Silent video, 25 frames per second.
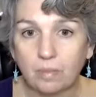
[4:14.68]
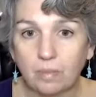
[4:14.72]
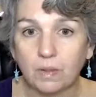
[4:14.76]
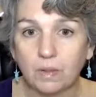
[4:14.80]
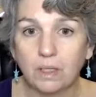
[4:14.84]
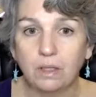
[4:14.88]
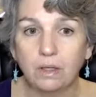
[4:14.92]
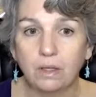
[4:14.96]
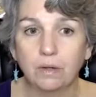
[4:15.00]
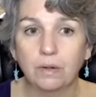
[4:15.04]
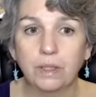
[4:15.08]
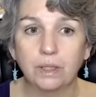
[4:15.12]

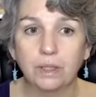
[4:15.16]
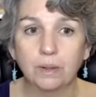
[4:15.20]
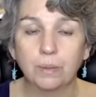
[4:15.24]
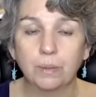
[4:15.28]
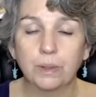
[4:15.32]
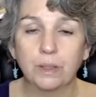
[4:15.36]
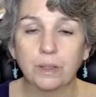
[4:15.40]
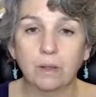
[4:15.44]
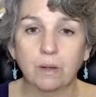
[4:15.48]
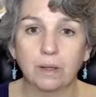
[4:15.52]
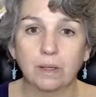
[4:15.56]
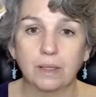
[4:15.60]
here
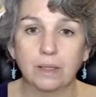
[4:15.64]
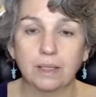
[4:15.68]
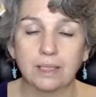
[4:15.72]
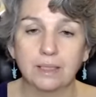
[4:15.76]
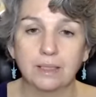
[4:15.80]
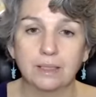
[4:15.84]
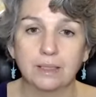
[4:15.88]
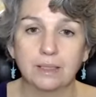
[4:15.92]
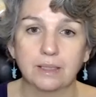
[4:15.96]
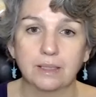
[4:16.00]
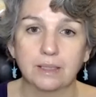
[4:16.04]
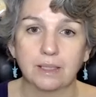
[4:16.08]
we are
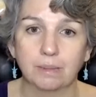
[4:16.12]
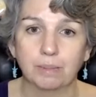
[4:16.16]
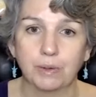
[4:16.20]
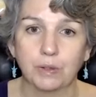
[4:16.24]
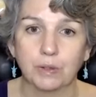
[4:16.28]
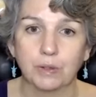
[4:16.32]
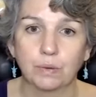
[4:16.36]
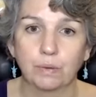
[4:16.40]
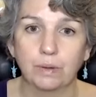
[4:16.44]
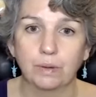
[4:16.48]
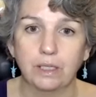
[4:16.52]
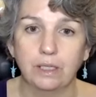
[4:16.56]
in December
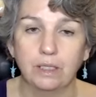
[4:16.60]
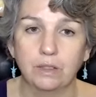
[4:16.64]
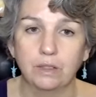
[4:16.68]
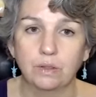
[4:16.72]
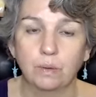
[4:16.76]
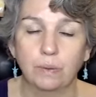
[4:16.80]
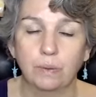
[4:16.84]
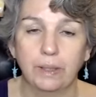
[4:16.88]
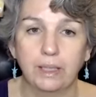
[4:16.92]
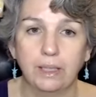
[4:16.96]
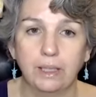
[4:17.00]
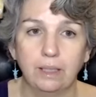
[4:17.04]

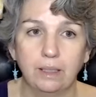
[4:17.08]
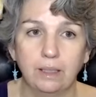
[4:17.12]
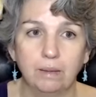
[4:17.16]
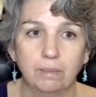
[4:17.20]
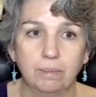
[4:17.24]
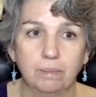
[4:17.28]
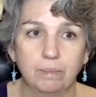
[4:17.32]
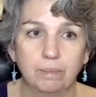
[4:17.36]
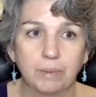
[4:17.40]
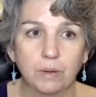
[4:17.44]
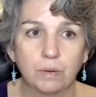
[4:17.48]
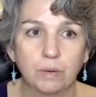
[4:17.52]
2020.
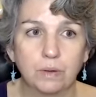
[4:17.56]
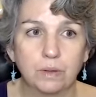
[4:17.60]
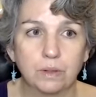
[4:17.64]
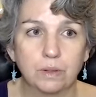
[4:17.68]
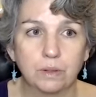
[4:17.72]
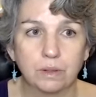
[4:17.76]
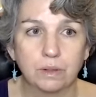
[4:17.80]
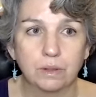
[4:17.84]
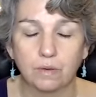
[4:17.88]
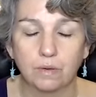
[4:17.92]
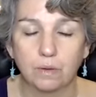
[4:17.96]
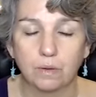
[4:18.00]

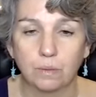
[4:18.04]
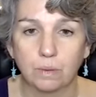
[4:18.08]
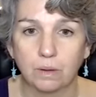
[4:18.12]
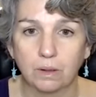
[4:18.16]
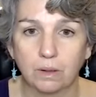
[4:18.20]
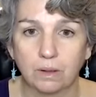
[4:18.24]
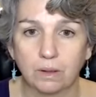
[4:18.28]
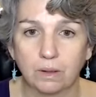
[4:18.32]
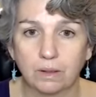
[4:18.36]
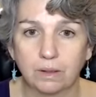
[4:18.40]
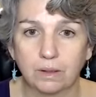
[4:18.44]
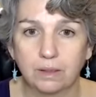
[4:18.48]
Most of the
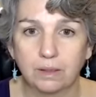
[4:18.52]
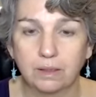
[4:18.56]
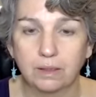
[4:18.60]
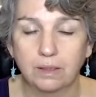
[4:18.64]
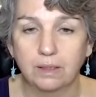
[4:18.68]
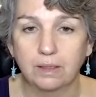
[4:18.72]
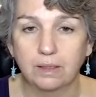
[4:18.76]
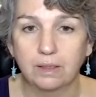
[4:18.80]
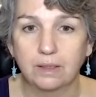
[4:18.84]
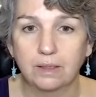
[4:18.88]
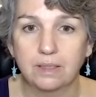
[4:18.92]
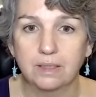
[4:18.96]
world
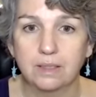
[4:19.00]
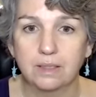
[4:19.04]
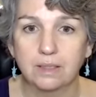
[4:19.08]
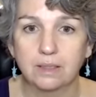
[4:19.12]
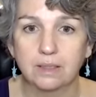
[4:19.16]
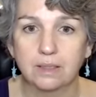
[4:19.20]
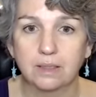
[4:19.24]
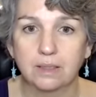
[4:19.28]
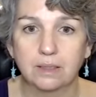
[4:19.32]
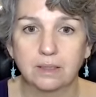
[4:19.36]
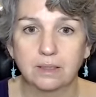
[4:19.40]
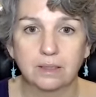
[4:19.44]

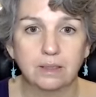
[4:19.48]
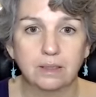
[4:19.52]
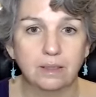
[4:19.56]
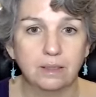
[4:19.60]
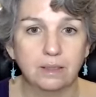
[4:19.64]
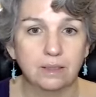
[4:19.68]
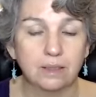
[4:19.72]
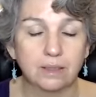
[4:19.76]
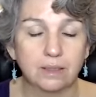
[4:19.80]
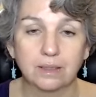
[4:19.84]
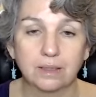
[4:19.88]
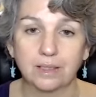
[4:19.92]
is
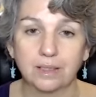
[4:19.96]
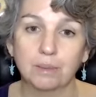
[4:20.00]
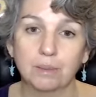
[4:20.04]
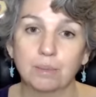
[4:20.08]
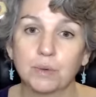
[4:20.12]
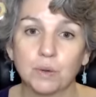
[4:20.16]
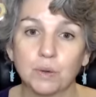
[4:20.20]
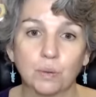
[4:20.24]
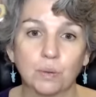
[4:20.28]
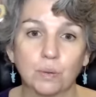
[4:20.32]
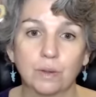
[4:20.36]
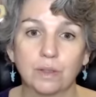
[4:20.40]
in some
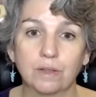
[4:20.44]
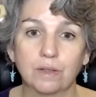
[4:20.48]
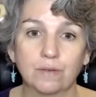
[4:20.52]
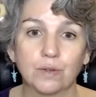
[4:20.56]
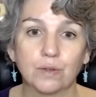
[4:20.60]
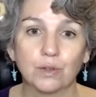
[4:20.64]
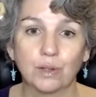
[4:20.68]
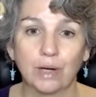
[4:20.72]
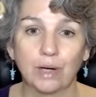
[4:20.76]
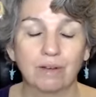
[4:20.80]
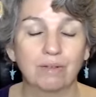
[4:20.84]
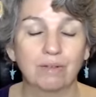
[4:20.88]
sort of
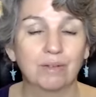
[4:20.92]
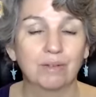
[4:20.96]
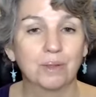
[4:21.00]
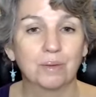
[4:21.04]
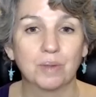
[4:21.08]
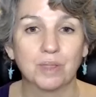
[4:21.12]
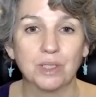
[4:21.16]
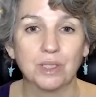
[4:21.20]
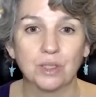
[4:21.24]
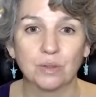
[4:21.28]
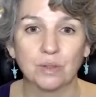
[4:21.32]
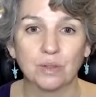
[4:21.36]
travel
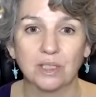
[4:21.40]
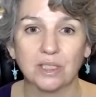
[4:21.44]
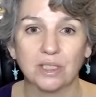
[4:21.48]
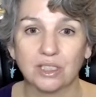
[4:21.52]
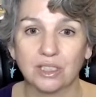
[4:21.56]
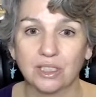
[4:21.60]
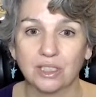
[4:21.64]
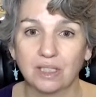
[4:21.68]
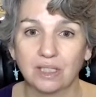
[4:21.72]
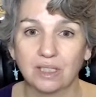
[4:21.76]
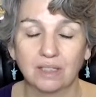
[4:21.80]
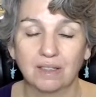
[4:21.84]

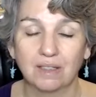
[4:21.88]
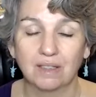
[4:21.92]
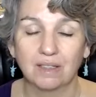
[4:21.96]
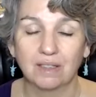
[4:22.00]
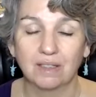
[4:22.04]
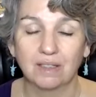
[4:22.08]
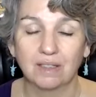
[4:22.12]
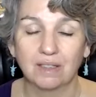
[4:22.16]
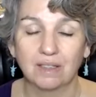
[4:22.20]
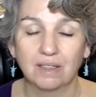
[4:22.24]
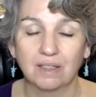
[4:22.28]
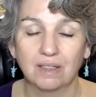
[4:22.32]
restriction,
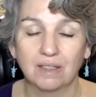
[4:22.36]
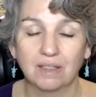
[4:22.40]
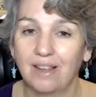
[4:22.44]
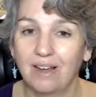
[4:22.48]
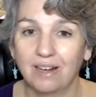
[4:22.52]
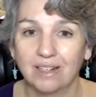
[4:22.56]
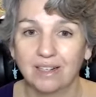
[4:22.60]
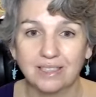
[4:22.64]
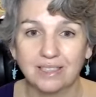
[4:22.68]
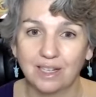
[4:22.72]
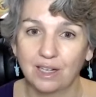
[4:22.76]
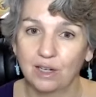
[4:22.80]

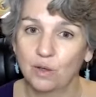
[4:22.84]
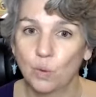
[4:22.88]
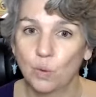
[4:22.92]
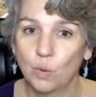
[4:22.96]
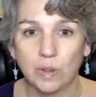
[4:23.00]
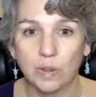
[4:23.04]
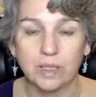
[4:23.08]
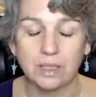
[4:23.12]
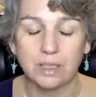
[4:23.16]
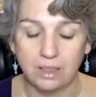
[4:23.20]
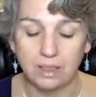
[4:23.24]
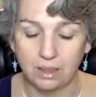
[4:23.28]
lockdown,
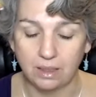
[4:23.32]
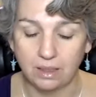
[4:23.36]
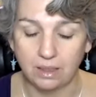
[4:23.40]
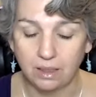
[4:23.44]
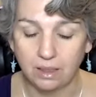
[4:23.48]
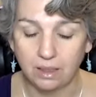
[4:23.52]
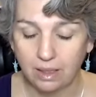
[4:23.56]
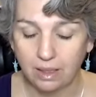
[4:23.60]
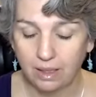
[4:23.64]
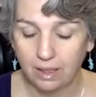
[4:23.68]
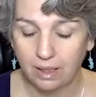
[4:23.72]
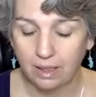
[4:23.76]

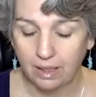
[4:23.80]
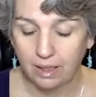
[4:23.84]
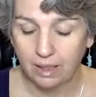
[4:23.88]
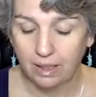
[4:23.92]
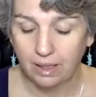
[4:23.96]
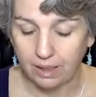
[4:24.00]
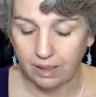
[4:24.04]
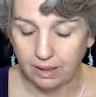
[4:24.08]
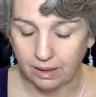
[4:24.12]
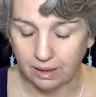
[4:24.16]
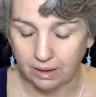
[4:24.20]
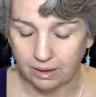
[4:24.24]
quarantine.
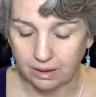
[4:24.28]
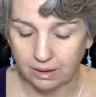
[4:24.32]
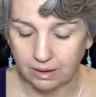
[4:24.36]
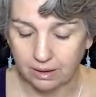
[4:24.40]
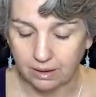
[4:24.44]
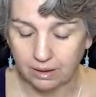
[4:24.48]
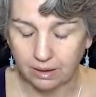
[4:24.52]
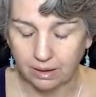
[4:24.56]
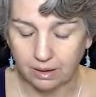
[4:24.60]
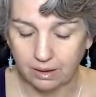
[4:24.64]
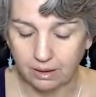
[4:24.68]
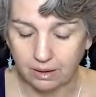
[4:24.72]

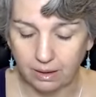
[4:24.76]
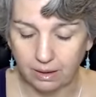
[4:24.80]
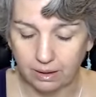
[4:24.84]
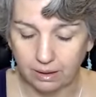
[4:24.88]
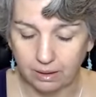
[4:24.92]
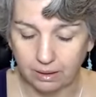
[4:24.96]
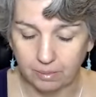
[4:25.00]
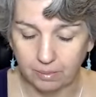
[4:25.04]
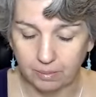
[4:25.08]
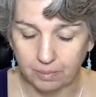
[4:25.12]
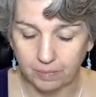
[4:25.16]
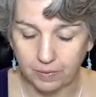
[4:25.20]
And
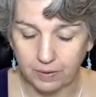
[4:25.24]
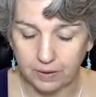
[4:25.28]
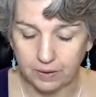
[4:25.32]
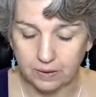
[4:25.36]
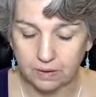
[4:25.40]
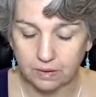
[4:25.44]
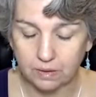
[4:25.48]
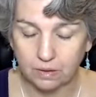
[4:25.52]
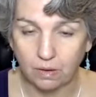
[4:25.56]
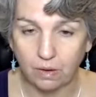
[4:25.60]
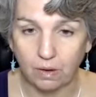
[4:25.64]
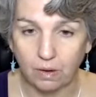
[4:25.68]

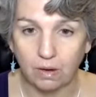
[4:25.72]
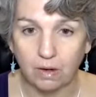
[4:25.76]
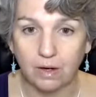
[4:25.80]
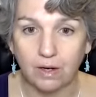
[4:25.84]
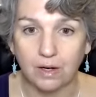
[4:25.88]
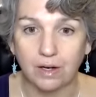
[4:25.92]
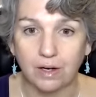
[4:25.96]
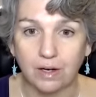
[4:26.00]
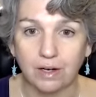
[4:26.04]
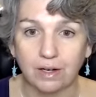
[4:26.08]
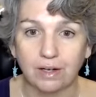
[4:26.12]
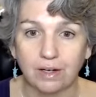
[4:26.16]
this
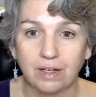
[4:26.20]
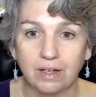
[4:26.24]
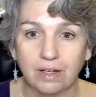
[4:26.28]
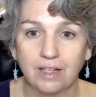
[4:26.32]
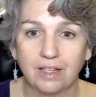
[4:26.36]
card,